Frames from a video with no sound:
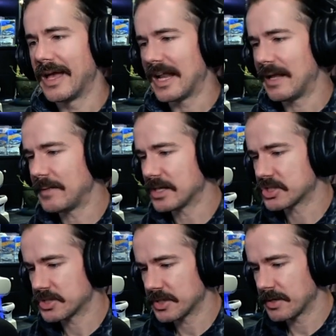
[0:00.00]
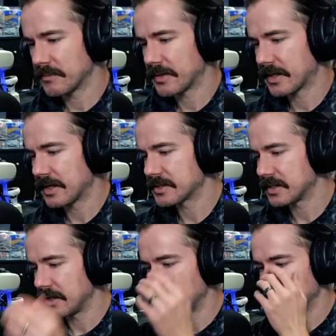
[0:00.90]
And I'm not sure, because,
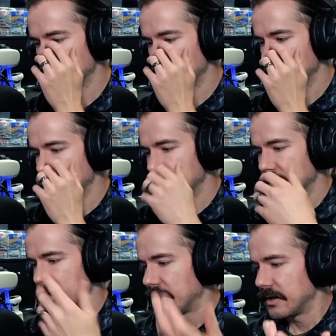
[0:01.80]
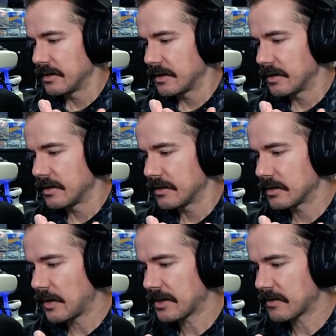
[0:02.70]
you know, the
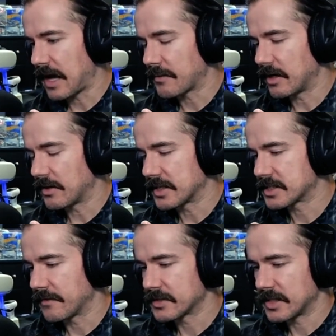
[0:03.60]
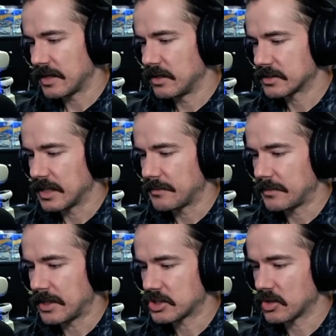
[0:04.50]
weather app and all that stuff is not hooked up. I'm
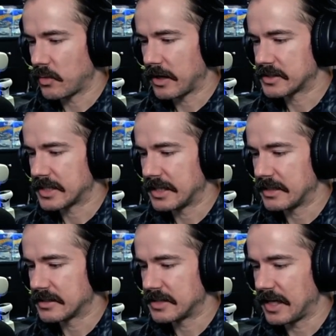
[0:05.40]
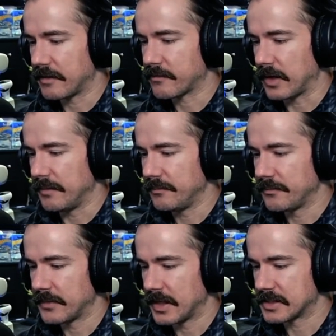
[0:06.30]
not sure where it's getting this data from.
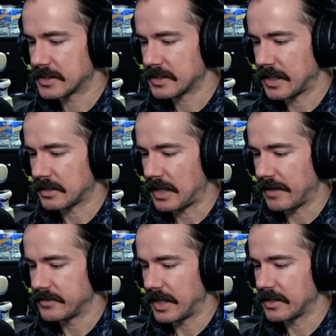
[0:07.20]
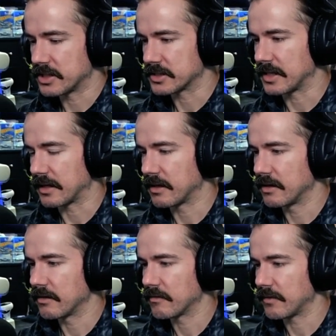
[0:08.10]
Is this like live data just like
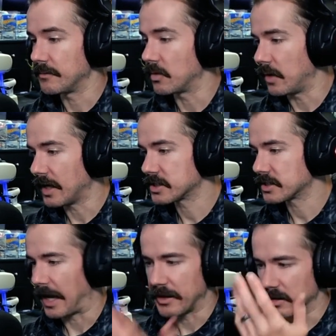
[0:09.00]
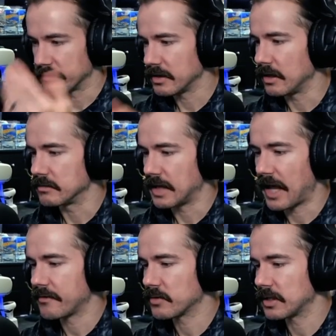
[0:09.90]
from the watch? I don't even know. I
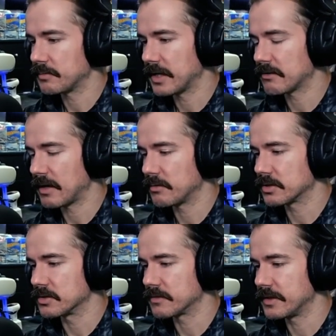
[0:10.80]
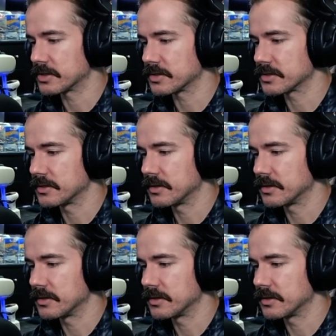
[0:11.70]
haven't really played around with those features.